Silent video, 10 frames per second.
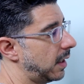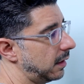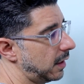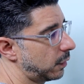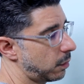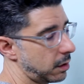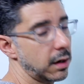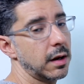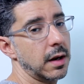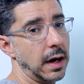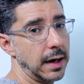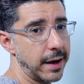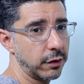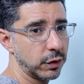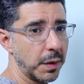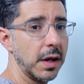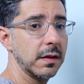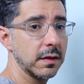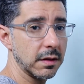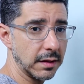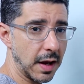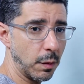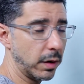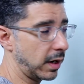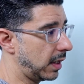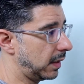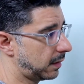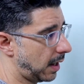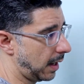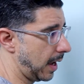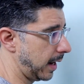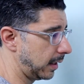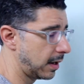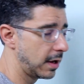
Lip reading: And this one, line or space, that one is a line.